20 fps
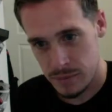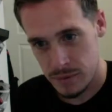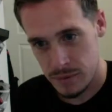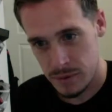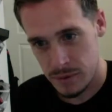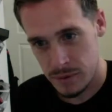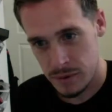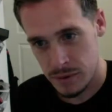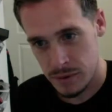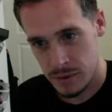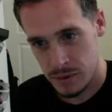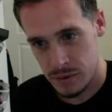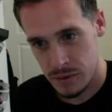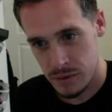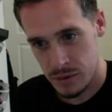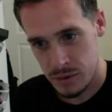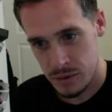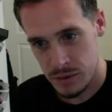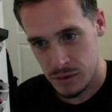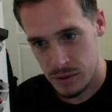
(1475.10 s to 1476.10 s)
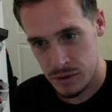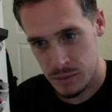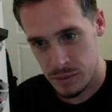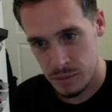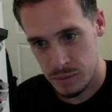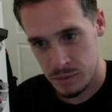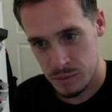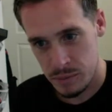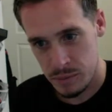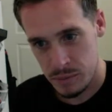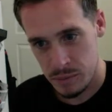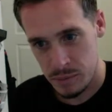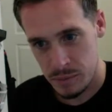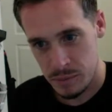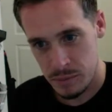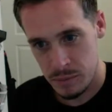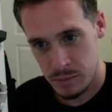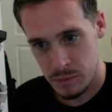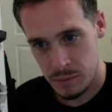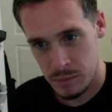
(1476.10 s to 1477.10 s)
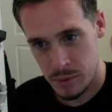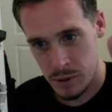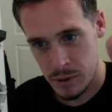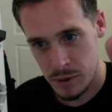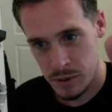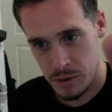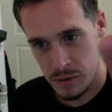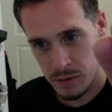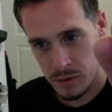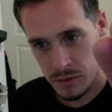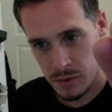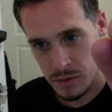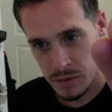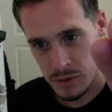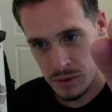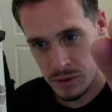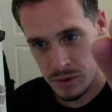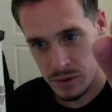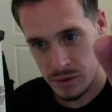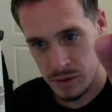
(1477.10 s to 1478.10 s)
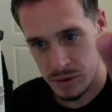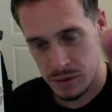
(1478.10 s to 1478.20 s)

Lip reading: you know, it still says boxer on it.